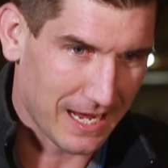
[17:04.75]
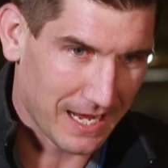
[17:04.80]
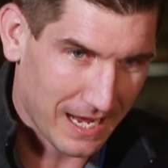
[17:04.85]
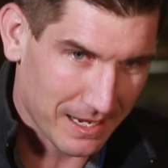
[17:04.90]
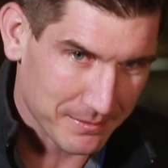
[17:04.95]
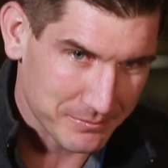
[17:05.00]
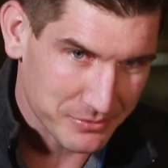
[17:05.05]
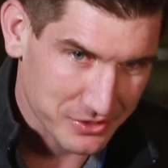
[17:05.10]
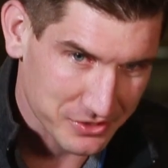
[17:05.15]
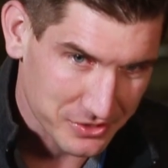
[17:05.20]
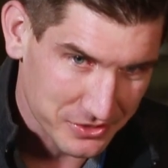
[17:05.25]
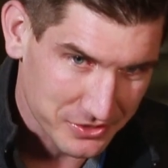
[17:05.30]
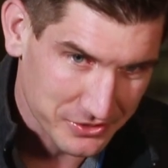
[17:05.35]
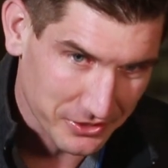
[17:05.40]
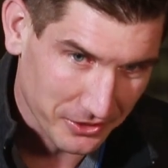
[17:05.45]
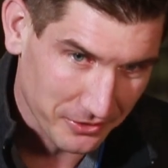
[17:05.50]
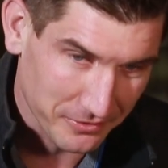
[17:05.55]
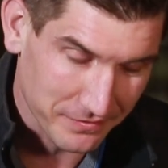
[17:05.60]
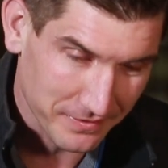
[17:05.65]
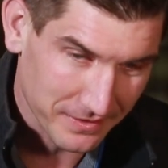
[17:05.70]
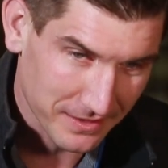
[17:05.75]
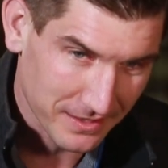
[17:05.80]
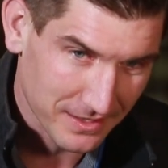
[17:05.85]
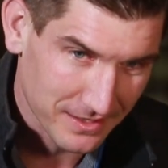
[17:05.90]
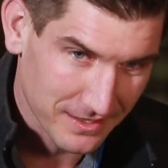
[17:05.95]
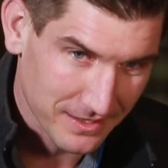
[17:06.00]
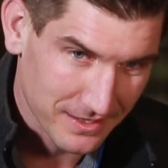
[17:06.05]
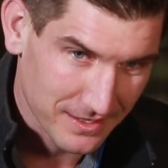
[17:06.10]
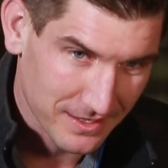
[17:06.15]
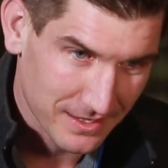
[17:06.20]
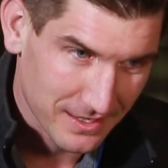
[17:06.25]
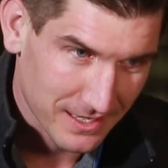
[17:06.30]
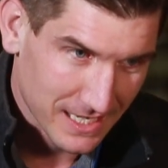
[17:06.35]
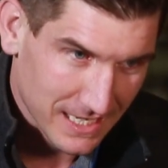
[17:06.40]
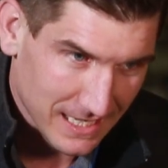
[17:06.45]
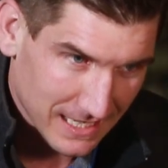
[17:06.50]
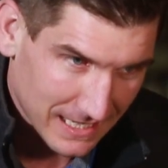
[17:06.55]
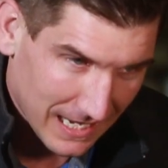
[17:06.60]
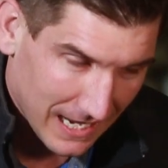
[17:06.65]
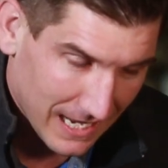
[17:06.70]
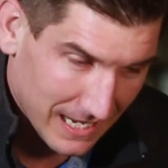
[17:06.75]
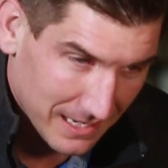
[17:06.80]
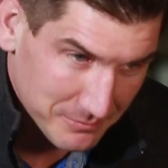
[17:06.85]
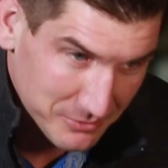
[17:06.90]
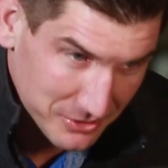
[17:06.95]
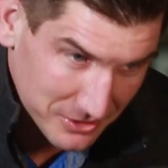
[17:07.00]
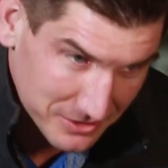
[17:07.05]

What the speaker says: I'm just a servant. God,